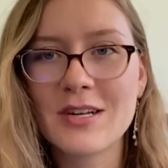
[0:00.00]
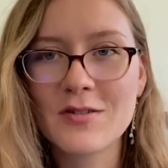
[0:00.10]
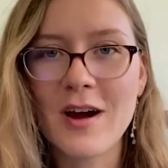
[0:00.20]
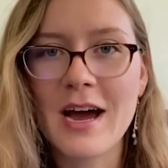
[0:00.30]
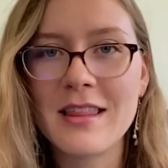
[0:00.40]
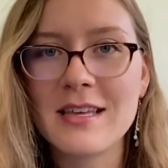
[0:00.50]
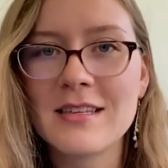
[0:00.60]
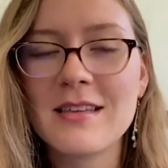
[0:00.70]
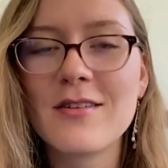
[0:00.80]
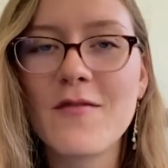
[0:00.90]
a try that
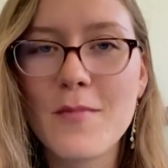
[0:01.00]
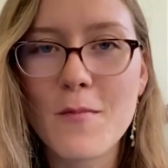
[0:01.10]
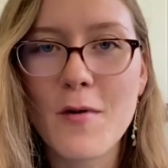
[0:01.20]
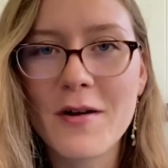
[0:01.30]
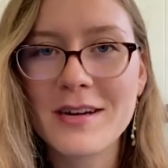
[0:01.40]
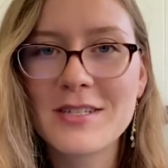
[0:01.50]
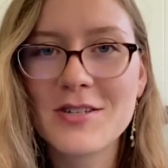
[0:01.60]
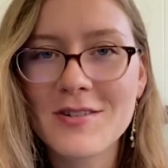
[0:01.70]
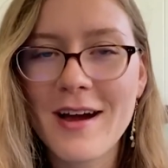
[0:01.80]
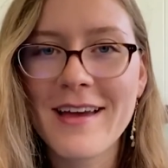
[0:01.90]
you've been wanting to
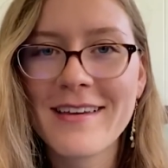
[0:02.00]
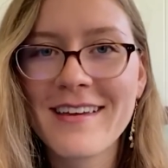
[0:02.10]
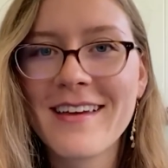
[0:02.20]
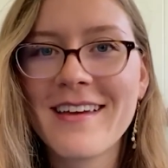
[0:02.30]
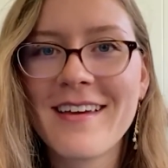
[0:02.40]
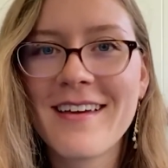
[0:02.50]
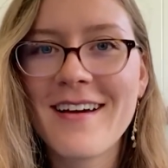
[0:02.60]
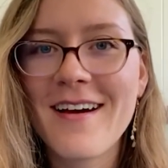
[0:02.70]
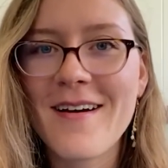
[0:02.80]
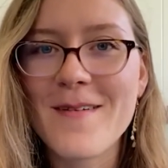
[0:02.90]
try.
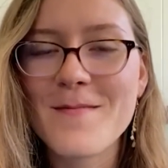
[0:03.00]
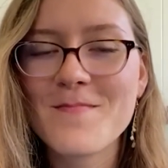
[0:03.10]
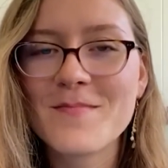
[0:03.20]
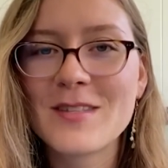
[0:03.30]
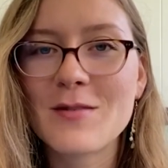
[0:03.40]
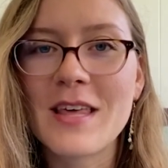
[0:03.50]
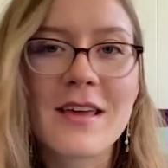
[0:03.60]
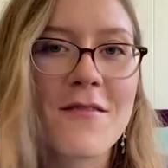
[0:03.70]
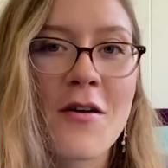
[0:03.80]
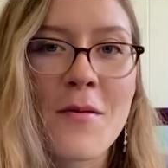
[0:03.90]
So
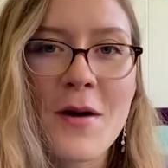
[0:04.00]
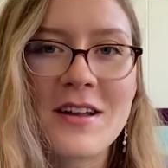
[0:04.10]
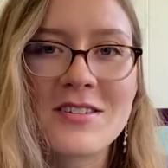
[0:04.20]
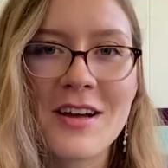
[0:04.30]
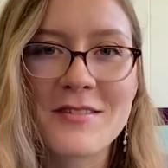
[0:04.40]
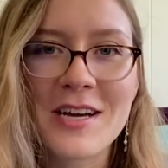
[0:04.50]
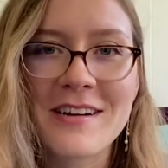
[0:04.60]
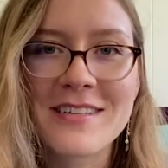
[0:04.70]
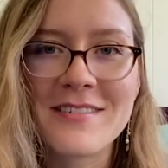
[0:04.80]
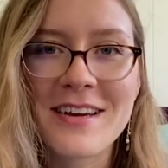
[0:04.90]
thank you very much. I'll talk
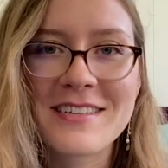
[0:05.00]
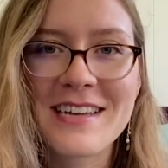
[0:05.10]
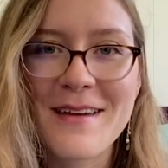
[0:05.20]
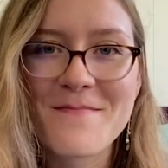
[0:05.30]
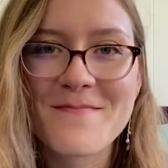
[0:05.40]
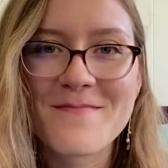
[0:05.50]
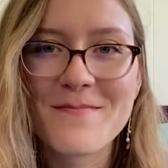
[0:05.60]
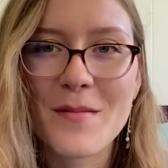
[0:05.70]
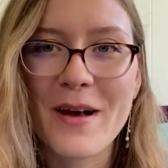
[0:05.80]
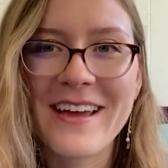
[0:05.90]
to you next time.
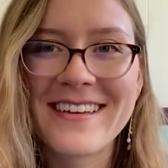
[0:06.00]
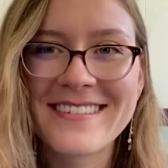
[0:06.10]
Bye-bye.